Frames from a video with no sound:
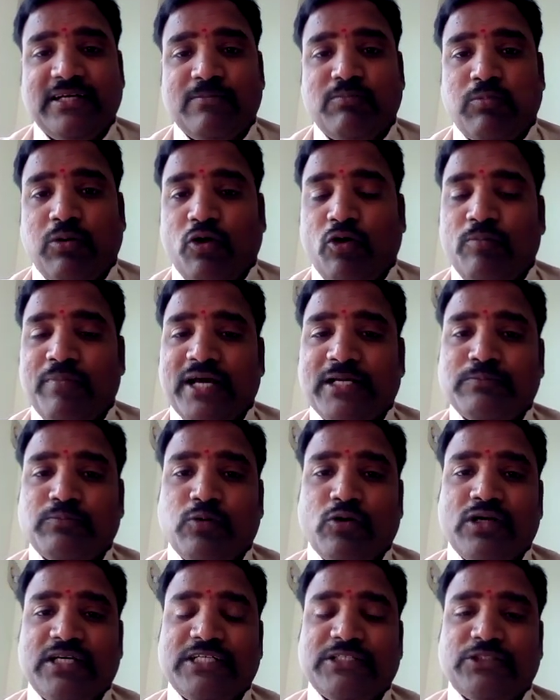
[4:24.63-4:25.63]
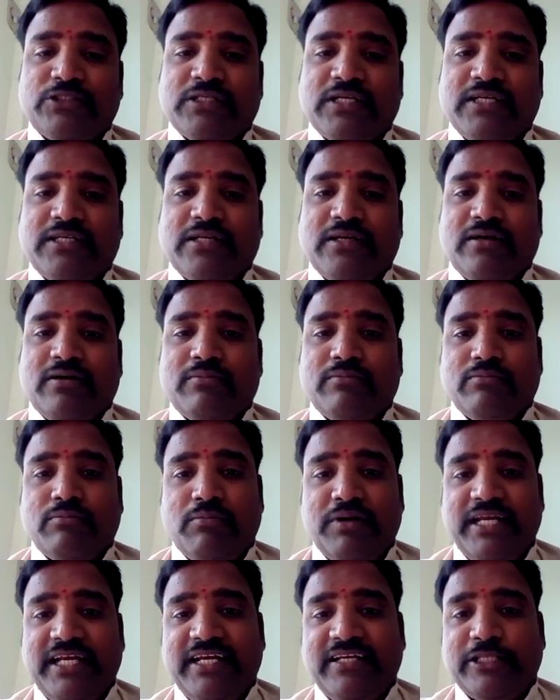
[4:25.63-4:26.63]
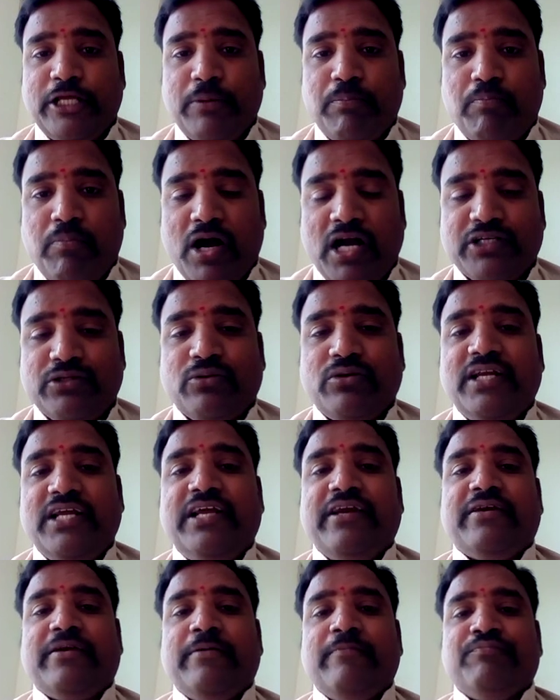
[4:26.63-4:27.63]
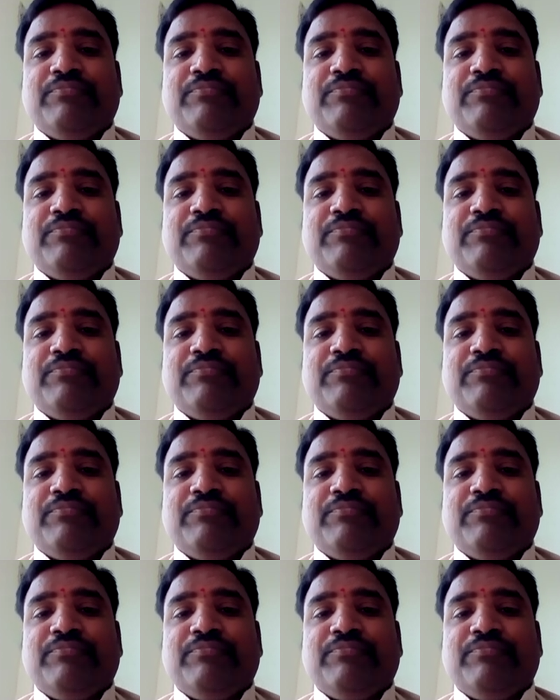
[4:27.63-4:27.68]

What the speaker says: a ploughman poet and being the pioneer